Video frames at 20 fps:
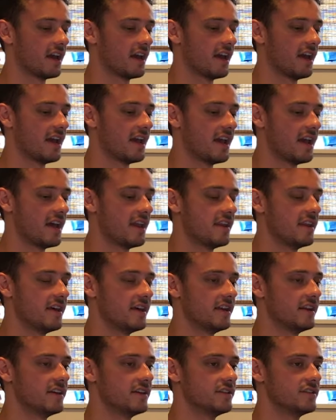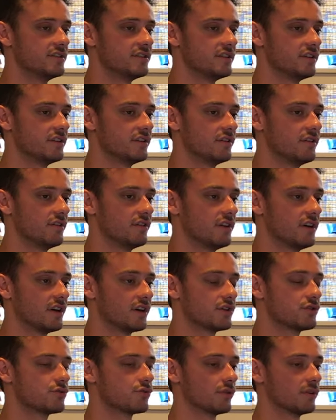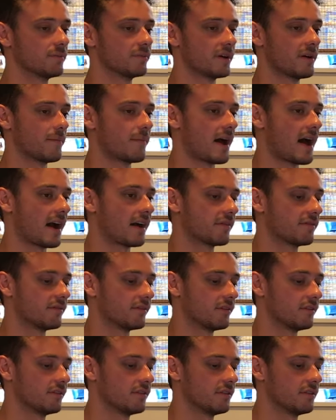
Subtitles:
and it is extremely impactful.